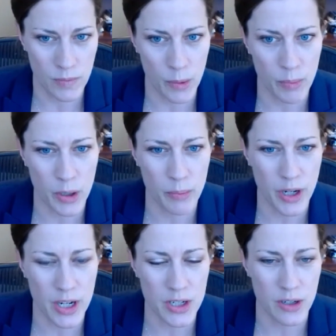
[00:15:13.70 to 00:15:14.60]

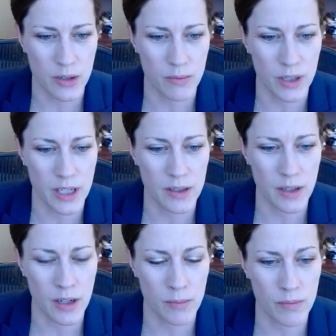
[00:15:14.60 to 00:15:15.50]
appropriation, or really
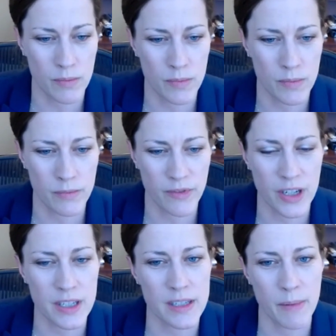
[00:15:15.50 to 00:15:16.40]

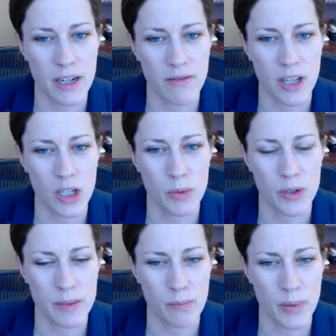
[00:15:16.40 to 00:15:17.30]
funds made available
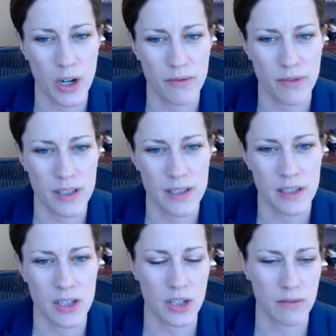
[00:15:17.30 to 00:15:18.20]
in part for this
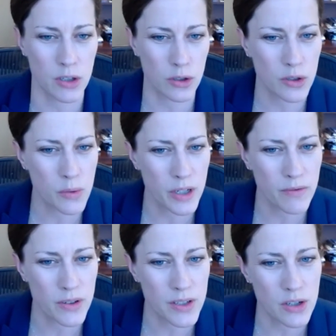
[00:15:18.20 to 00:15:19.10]
initiative under the
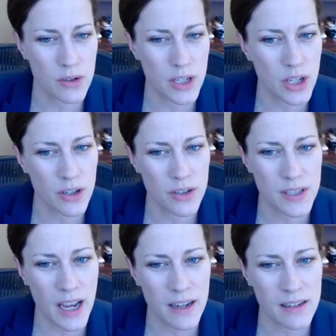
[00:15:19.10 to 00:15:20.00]
21st Century Cures
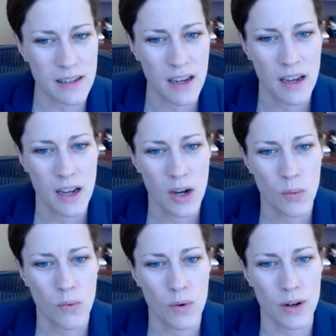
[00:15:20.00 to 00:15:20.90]
Act,
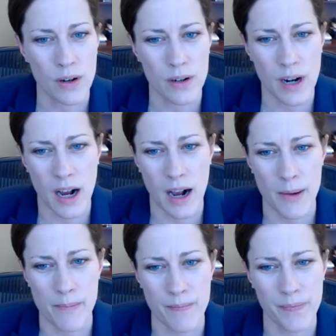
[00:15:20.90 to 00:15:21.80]
were
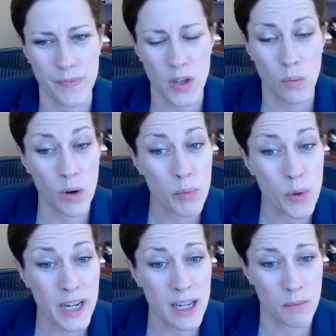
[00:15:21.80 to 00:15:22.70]

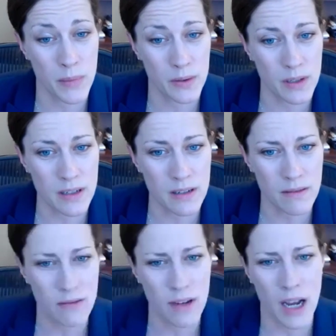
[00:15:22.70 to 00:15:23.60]
1.8 billion.
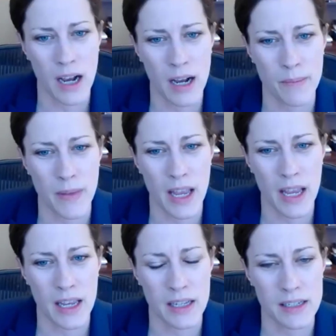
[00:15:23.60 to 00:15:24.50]

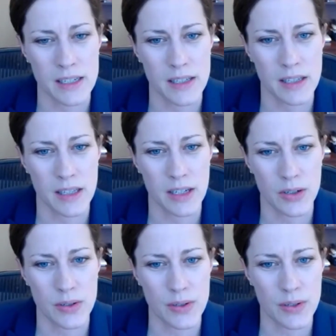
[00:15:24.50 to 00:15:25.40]
And
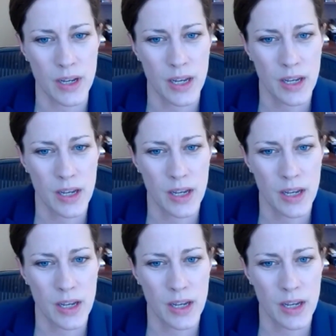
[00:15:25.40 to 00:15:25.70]
there's